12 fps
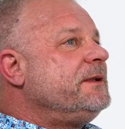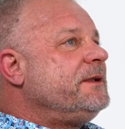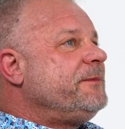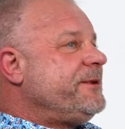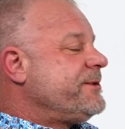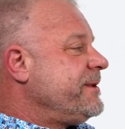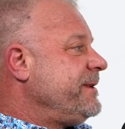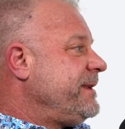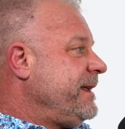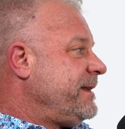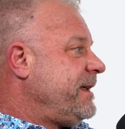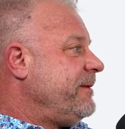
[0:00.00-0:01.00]
but it's going to
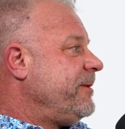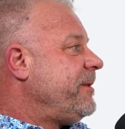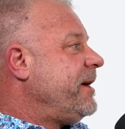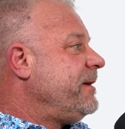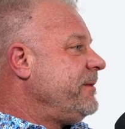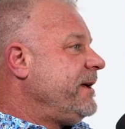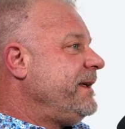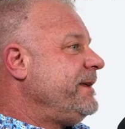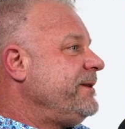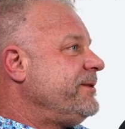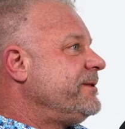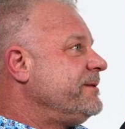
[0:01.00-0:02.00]
take time. The bottom line
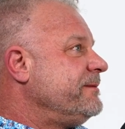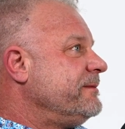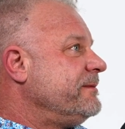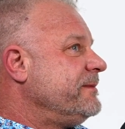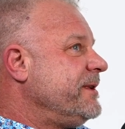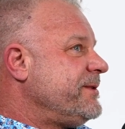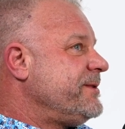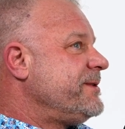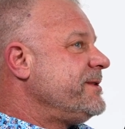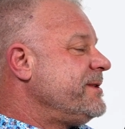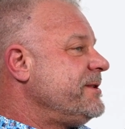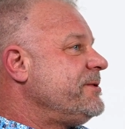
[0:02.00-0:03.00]
is, this is
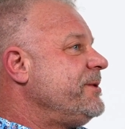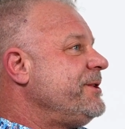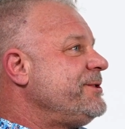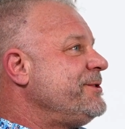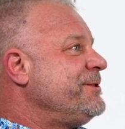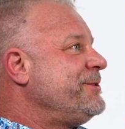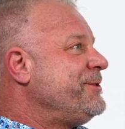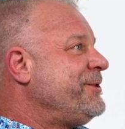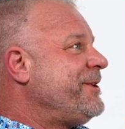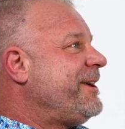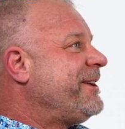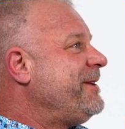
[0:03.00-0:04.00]
the situation. You're
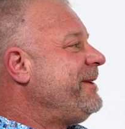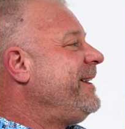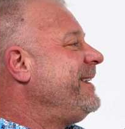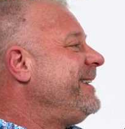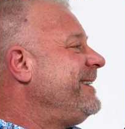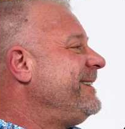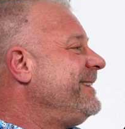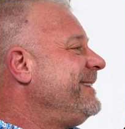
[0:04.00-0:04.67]
not going to like it.